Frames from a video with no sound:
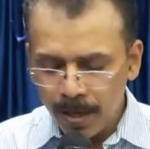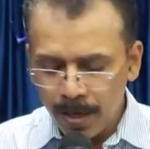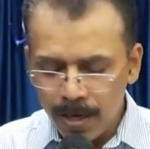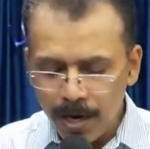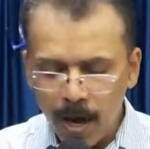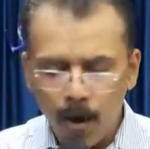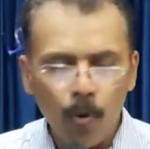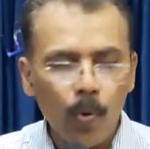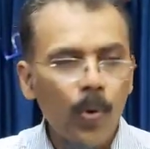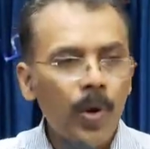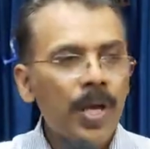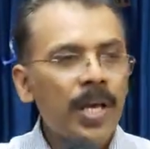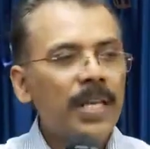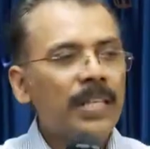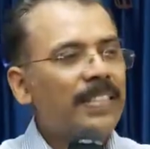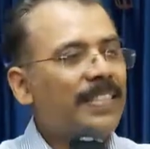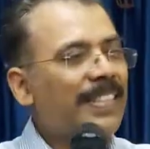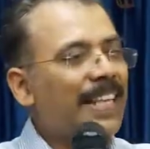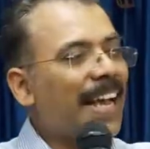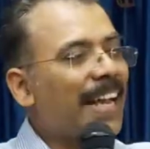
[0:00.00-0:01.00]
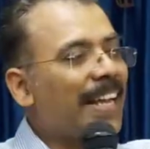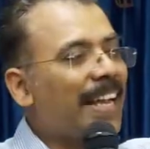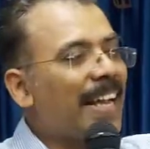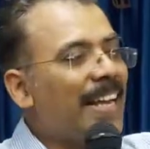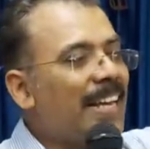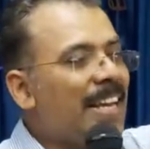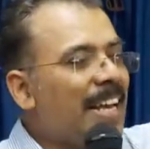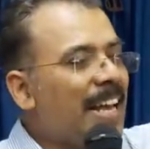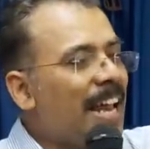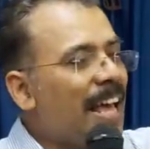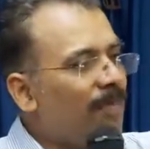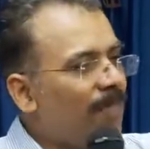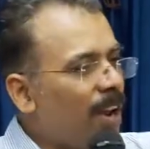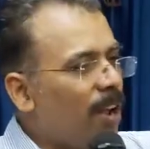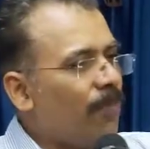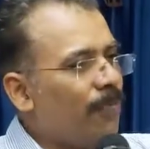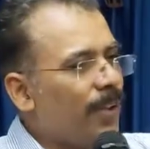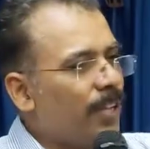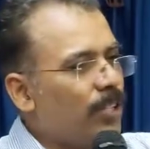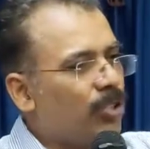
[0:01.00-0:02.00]
Now, second
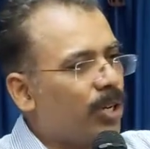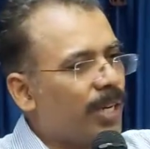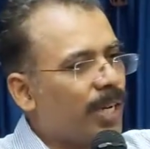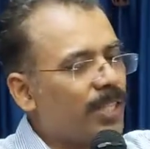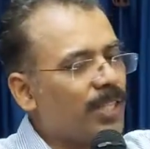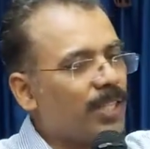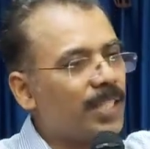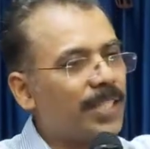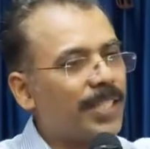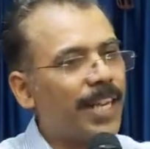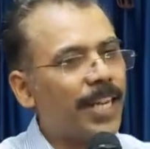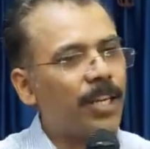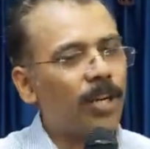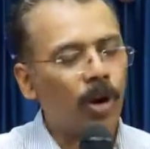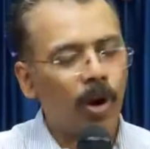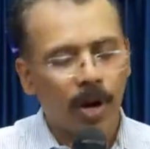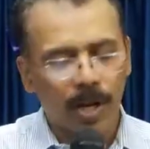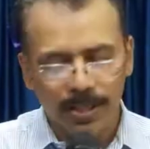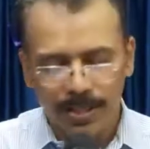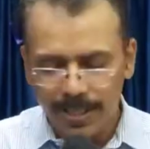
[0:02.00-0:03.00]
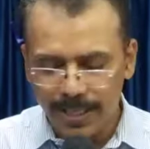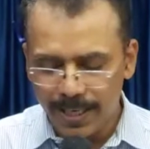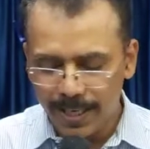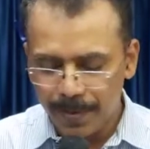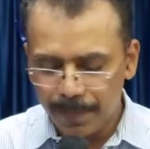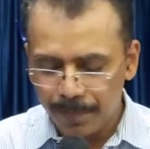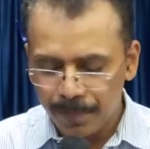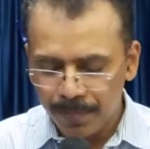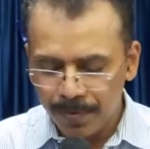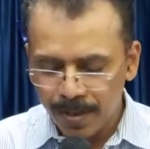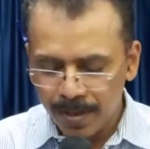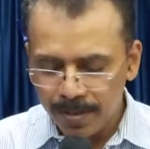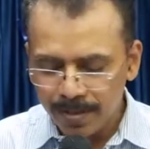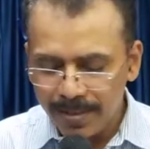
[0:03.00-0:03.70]
level of education technology,